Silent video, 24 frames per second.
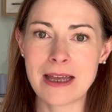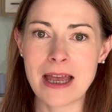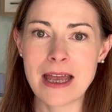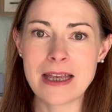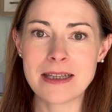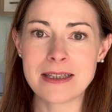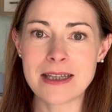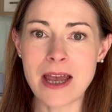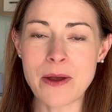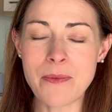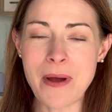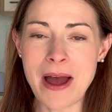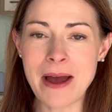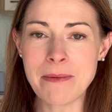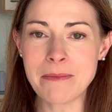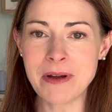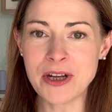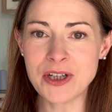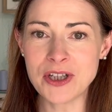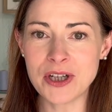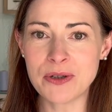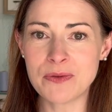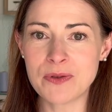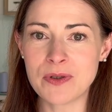So at my
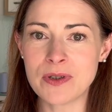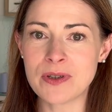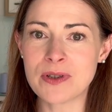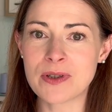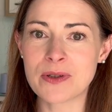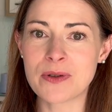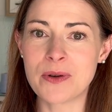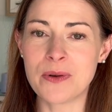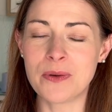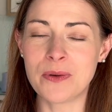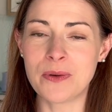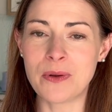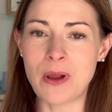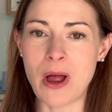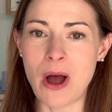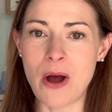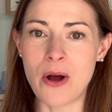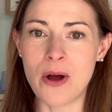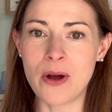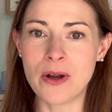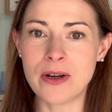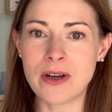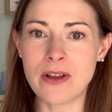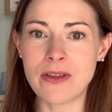children's school,
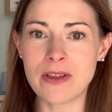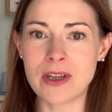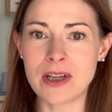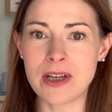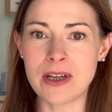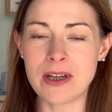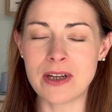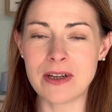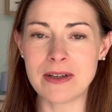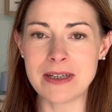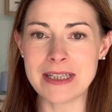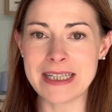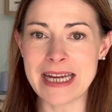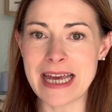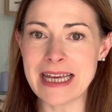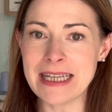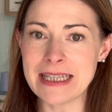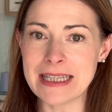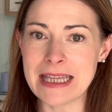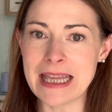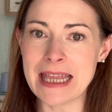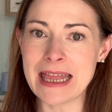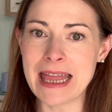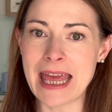on the days
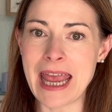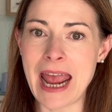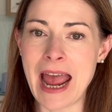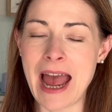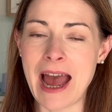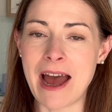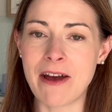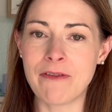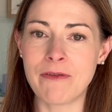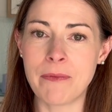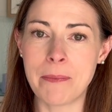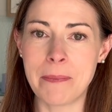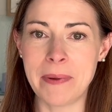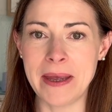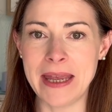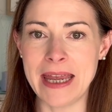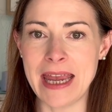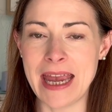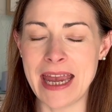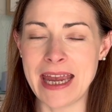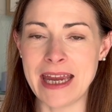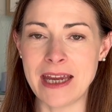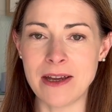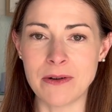that they have
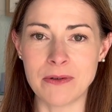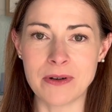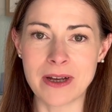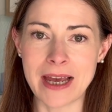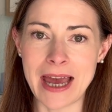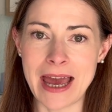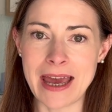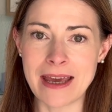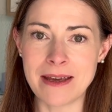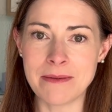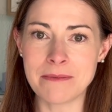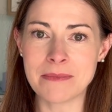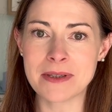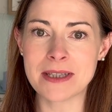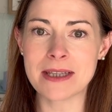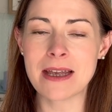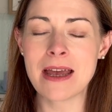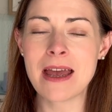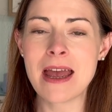PE or games,